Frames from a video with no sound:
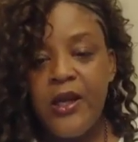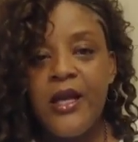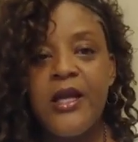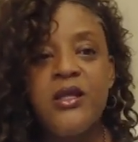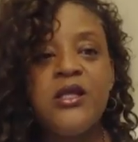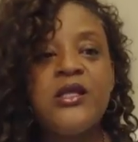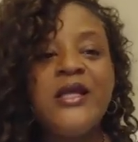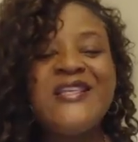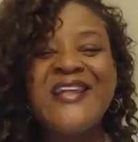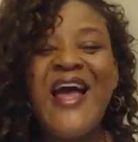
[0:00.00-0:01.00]
and the
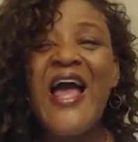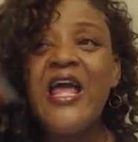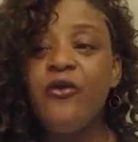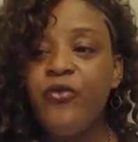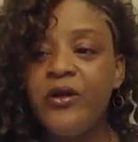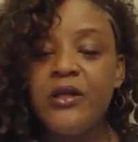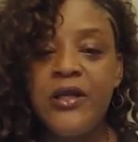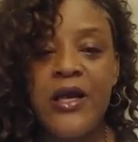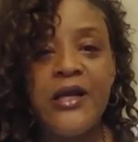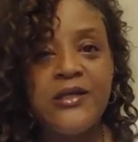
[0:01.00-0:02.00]
things that I have written out that
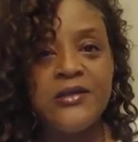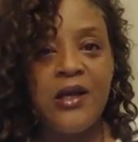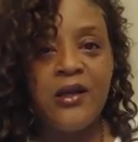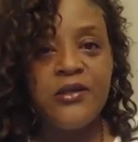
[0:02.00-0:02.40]
I desire.